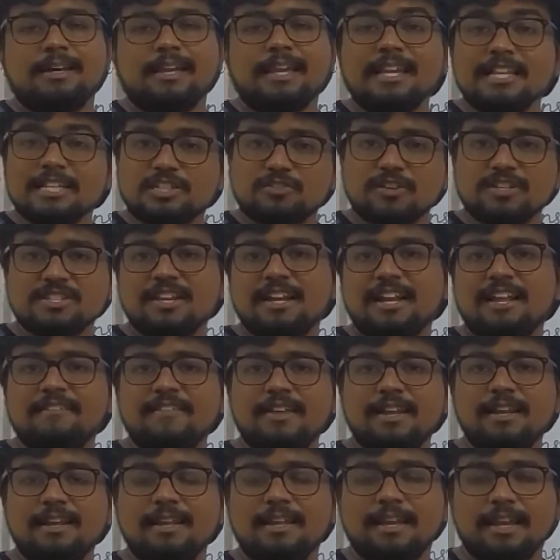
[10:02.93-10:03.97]
estrogen
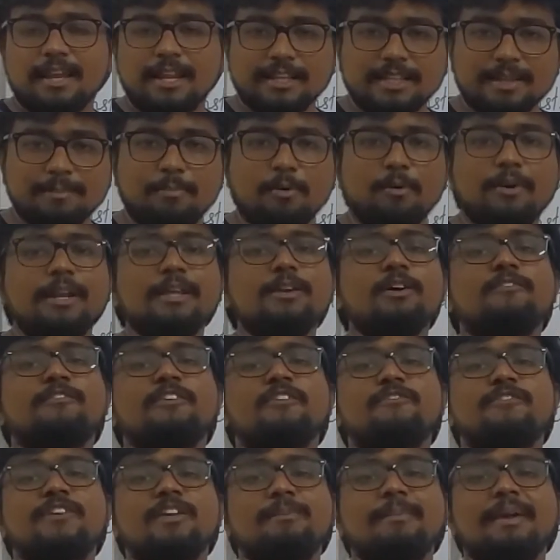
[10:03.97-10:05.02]
level in the body of a
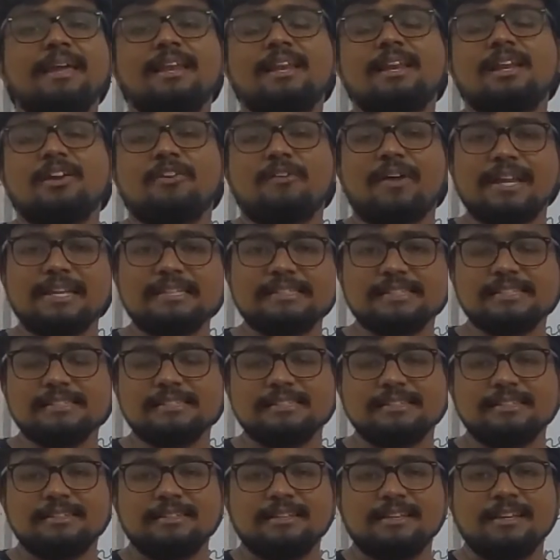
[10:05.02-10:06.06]
female
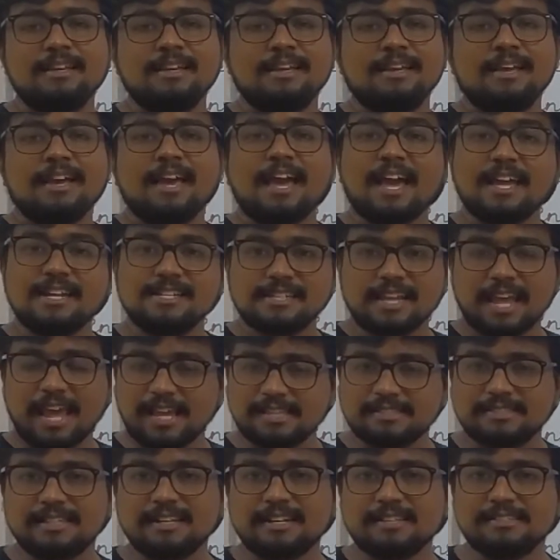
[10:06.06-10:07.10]
rises, and
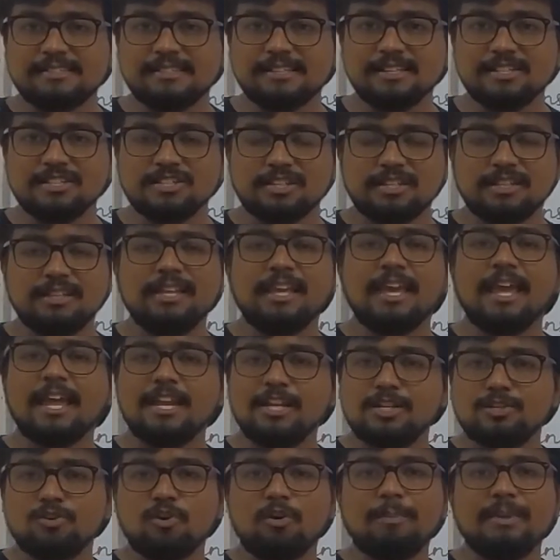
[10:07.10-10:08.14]
as a result the
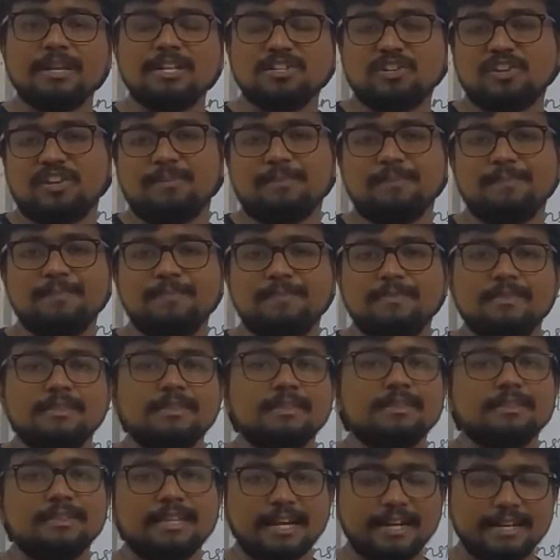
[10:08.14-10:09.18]
endometrium,
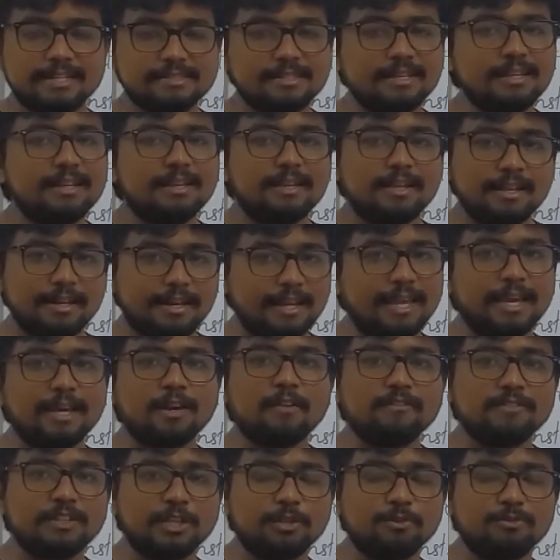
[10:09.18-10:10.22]
that is a layer
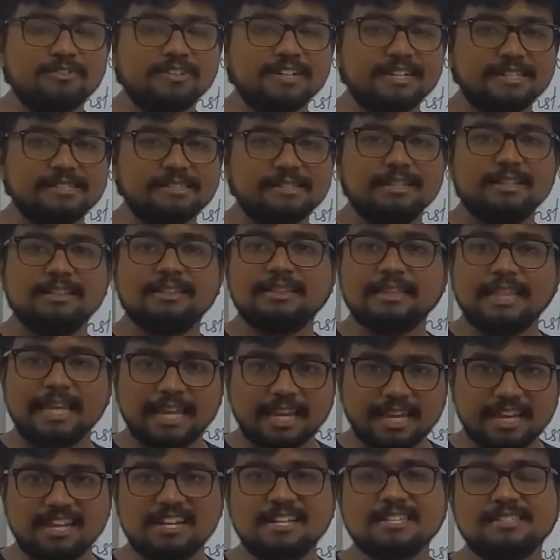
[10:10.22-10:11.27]
of the uterus,
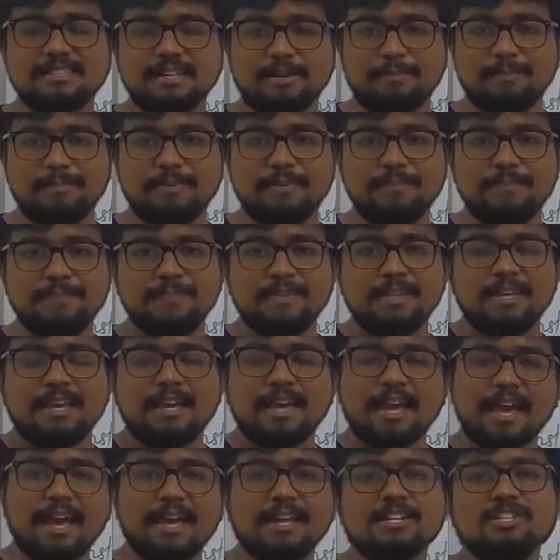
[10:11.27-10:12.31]
thickens up,
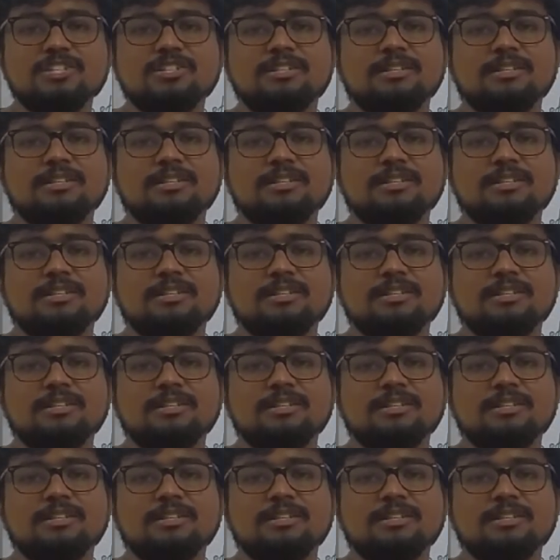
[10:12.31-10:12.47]
and